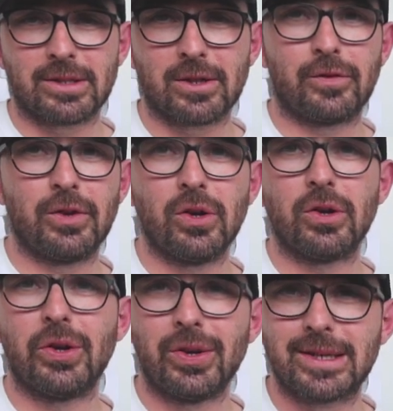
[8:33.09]
So if you're
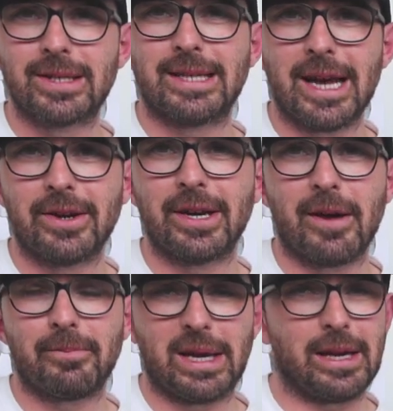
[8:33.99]
not learning to down and
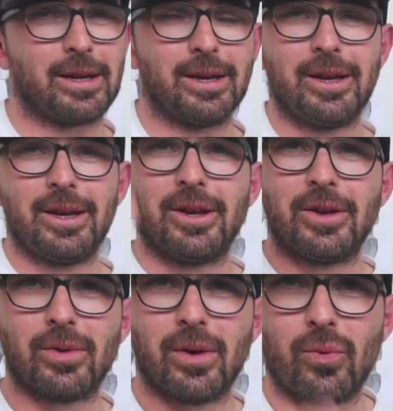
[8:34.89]
up pick,
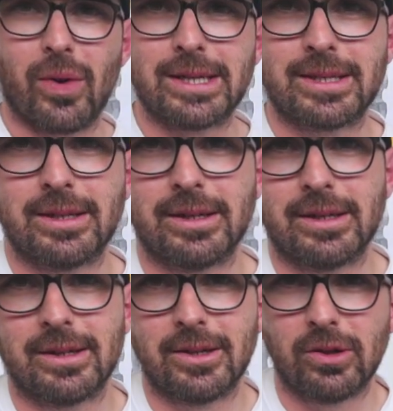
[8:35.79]
you are wasting
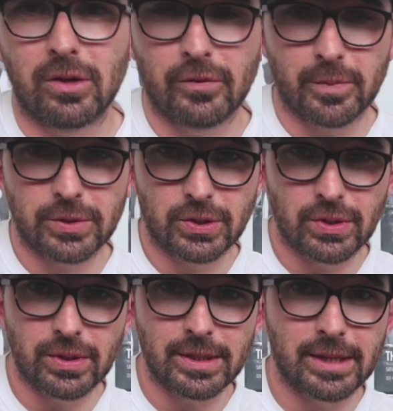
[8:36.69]
a lot of
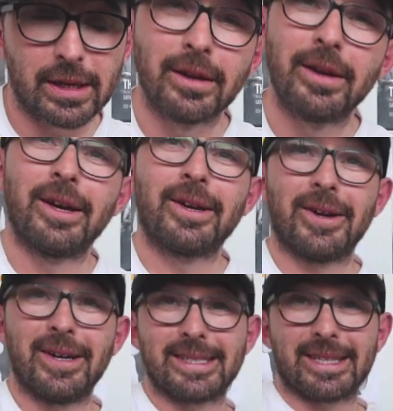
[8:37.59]
opportunities there.
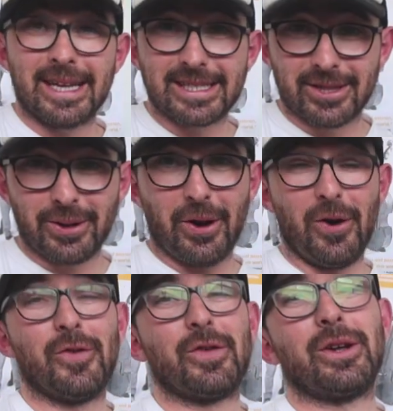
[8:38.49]
Guys, that's the
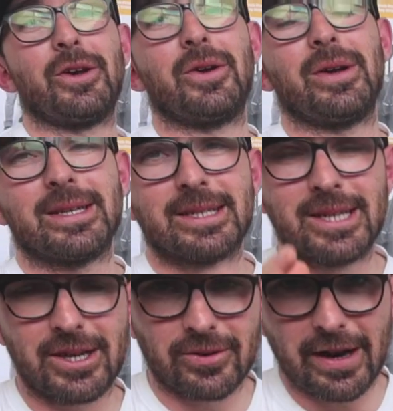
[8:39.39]
whole video.
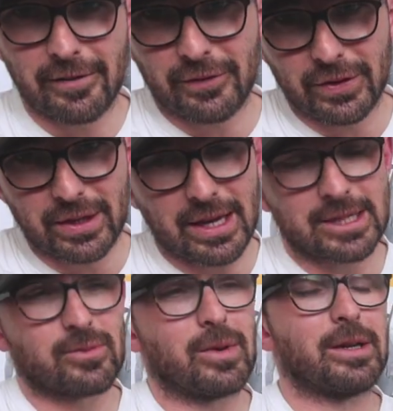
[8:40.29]
Stick around for the
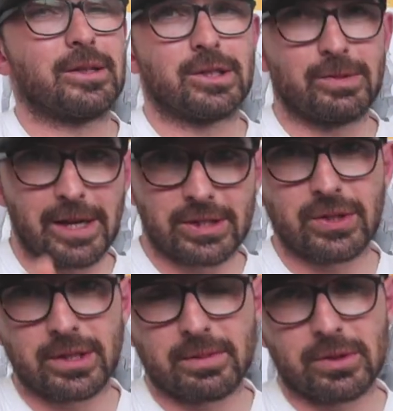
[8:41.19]
next one. Make
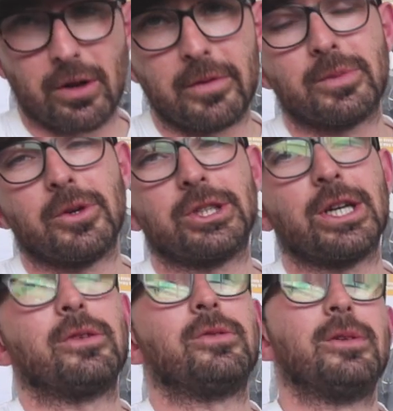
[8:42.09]
sure you subscribe to my
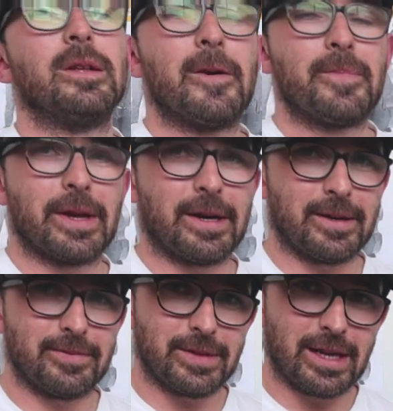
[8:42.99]
channel.
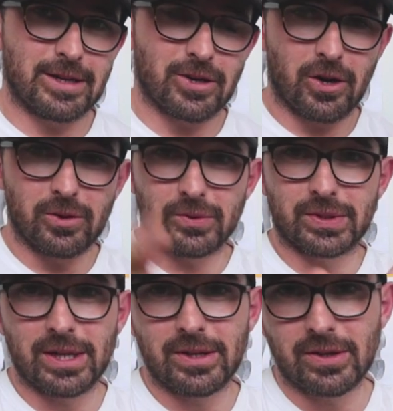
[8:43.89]
And I will
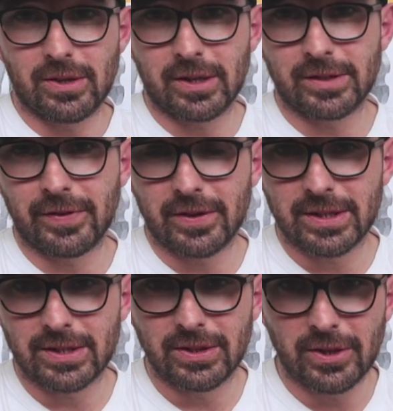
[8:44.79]
see you guys very
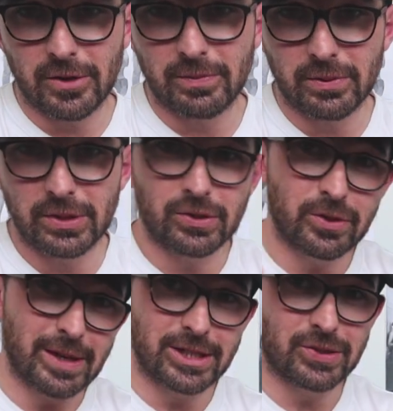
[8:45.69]
soon. I hope you
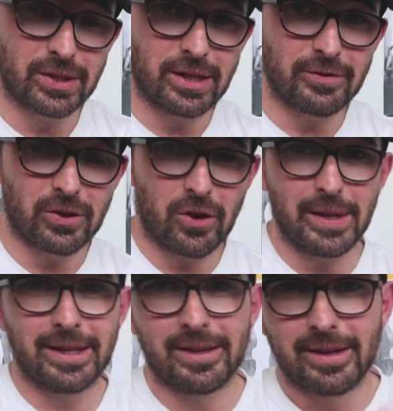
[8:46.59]
enjoyed. Make sure you leave a
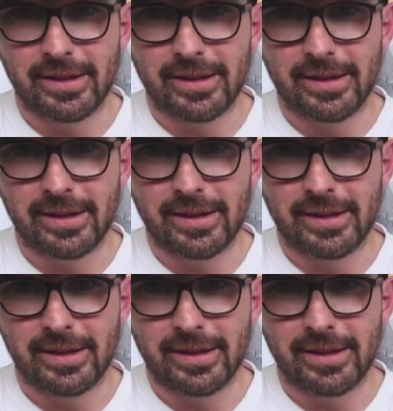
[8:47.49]
comment.